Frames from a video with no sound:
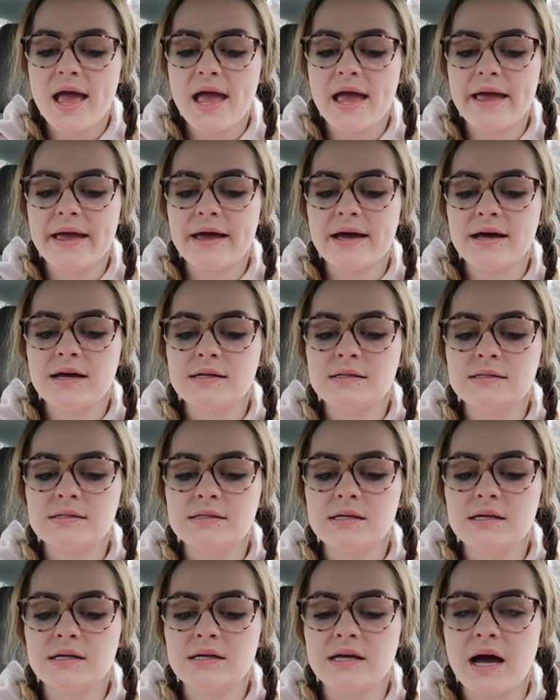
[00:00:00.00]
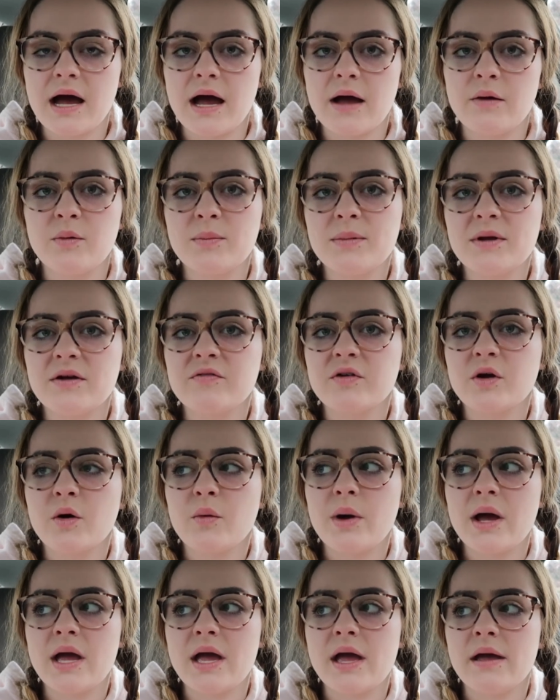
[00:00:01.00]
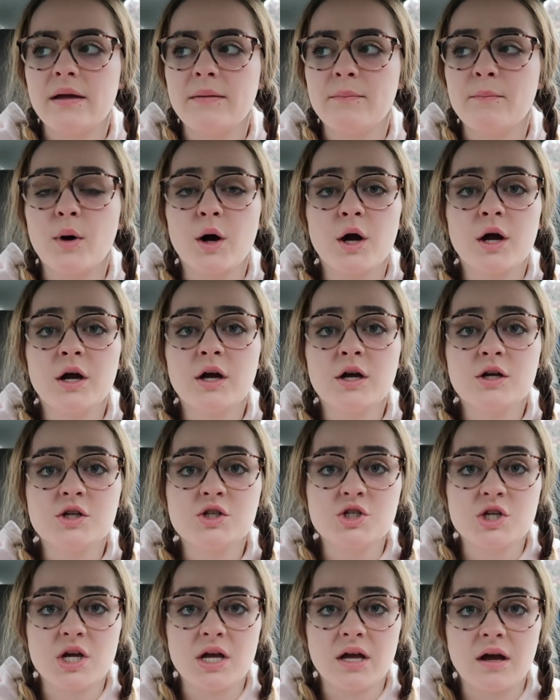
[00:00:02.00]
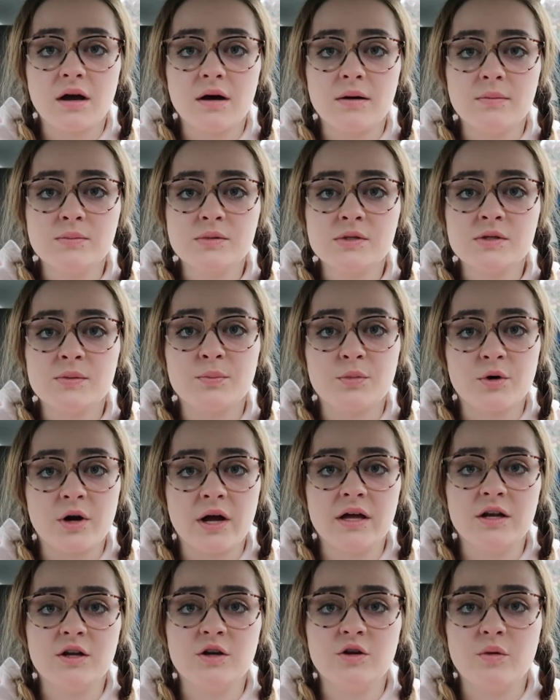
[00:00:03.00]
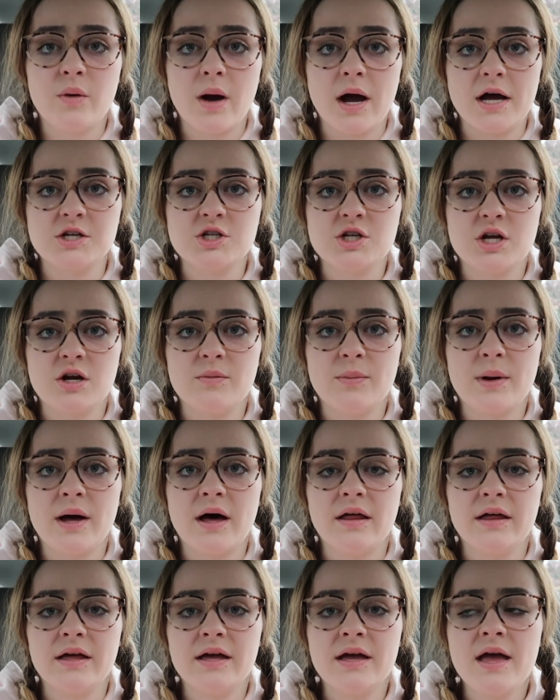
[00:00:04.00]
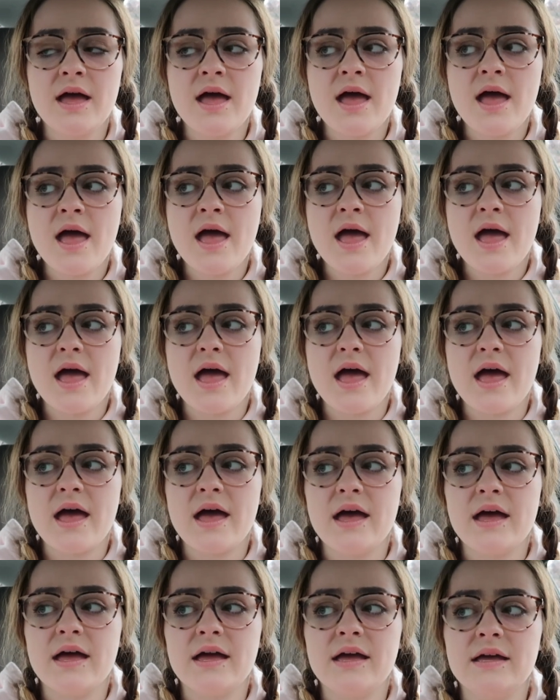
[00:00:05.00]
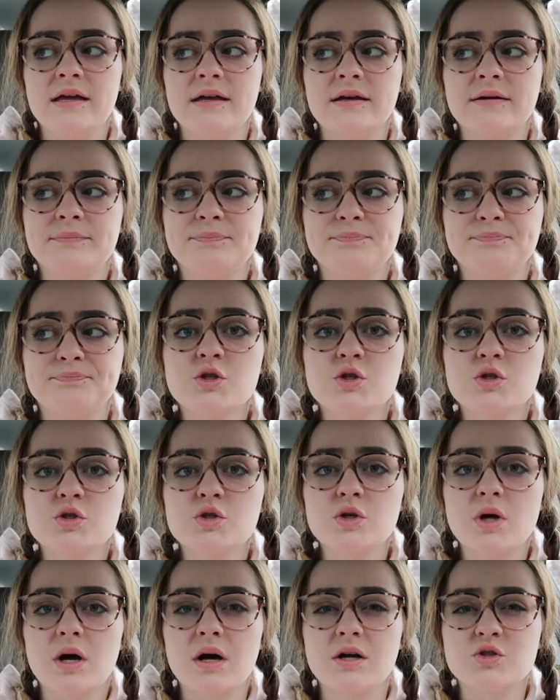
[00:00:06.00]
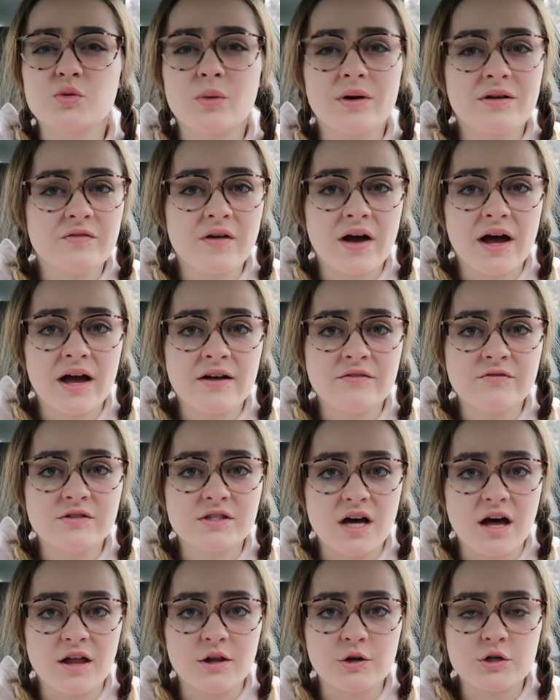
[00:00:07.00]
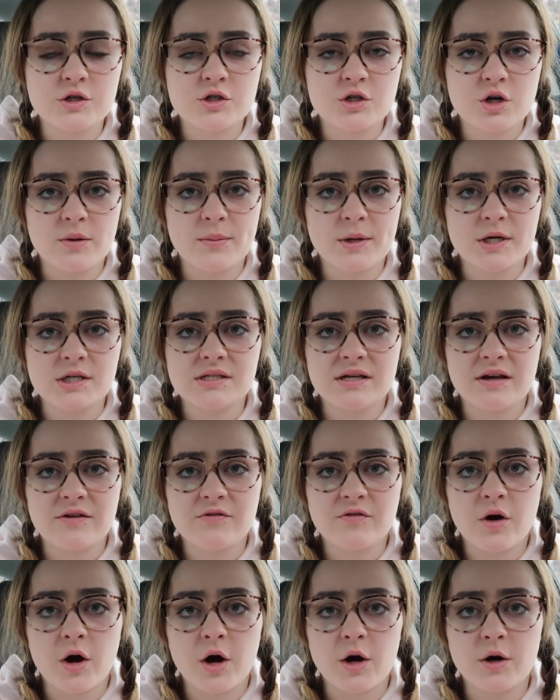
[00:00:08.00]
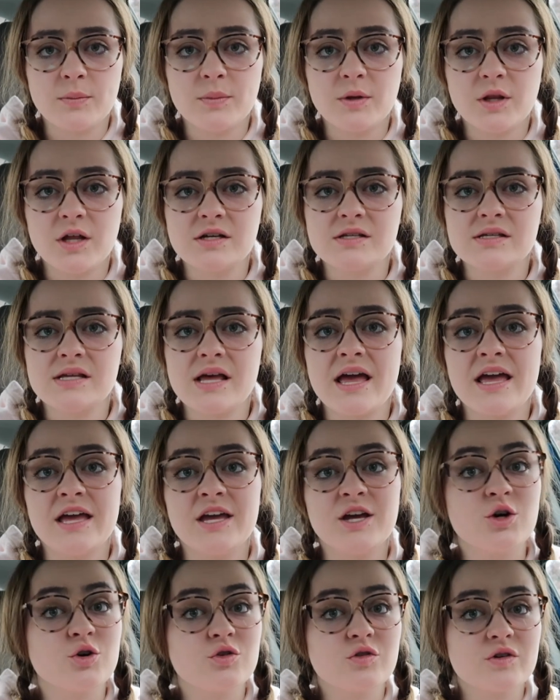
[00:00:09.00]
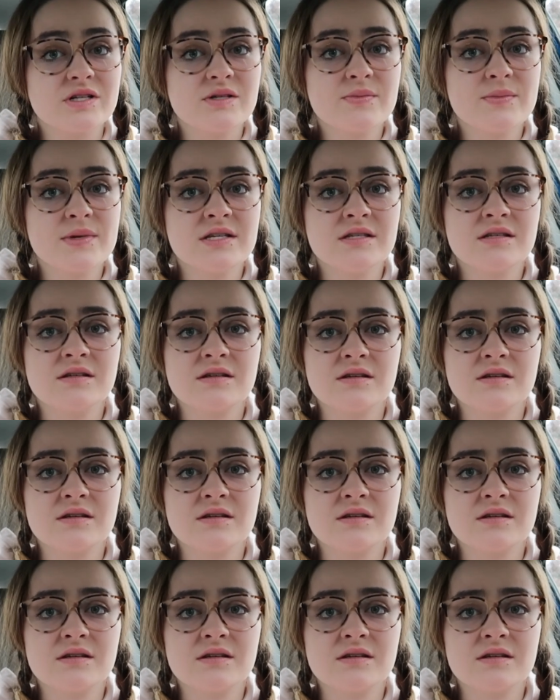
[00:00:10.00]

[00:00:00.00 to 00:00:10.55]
And yeah, I will be giving away a Marc Jacobs brand new eyeshadow palette, a $25 Starbucks gift card, plus a Christmas